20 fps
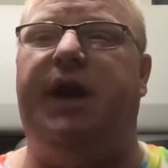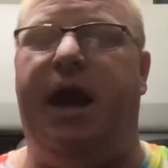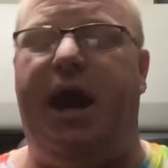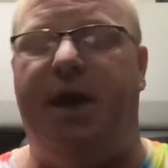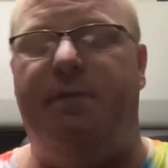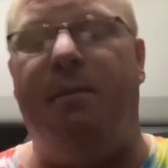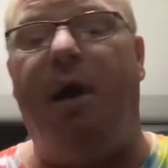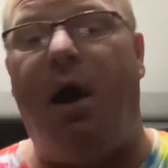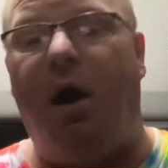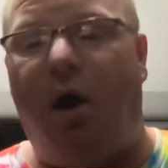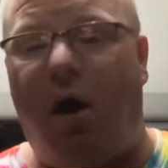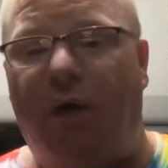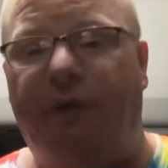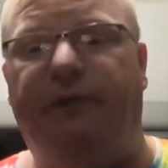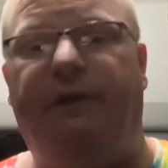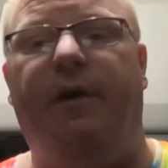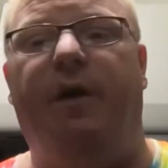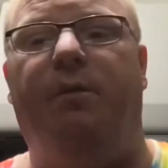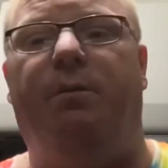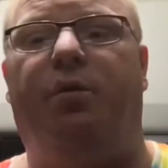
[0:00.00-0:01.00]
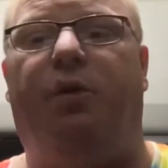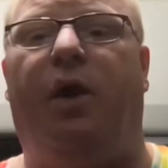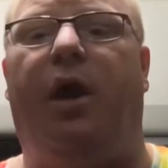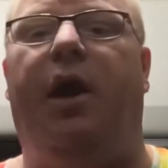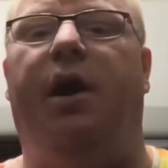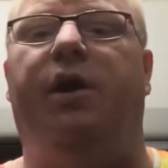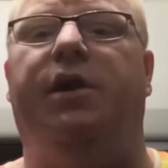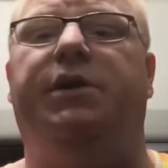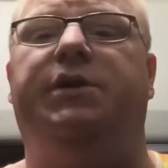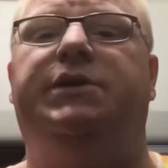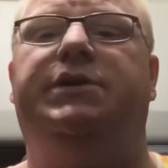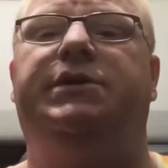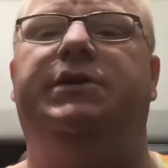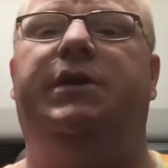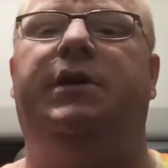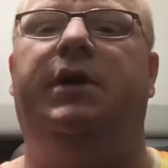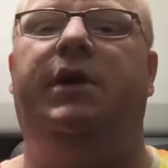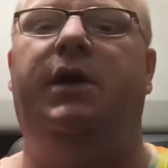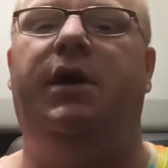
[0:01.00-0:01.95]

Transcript: and my heartfelt prayers